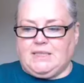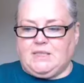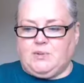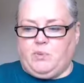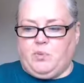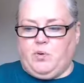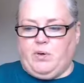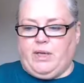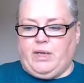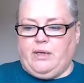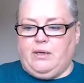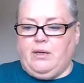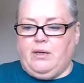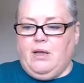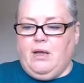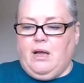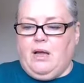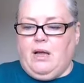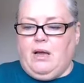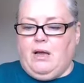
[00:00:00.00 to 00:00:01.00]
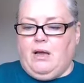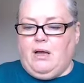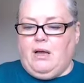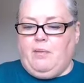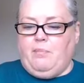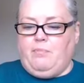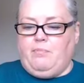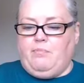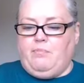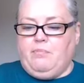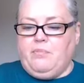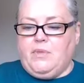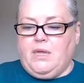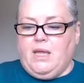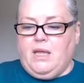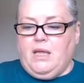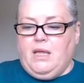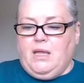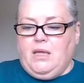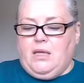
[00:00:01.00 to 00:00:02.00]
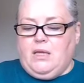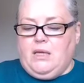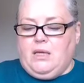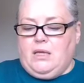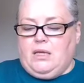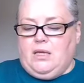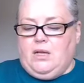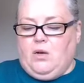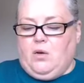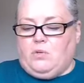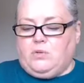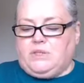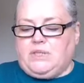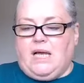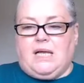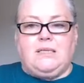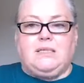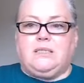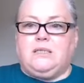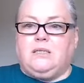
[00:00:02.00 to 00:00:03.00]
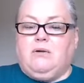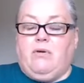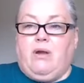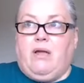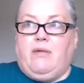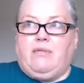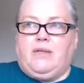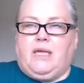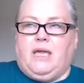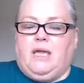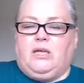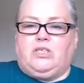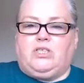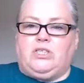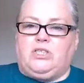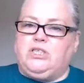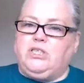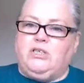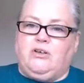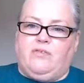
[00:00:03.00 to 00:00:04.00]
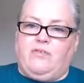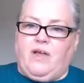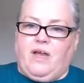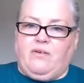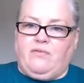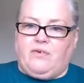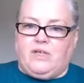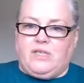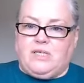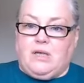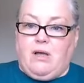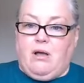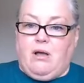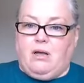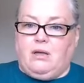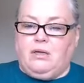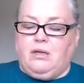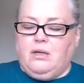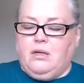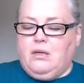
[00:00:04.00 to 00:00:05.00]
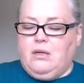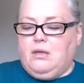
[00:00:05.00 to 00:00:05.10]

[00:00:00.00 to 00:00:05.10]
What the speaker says: to boil. Dancing around the kitchen to your favourite song.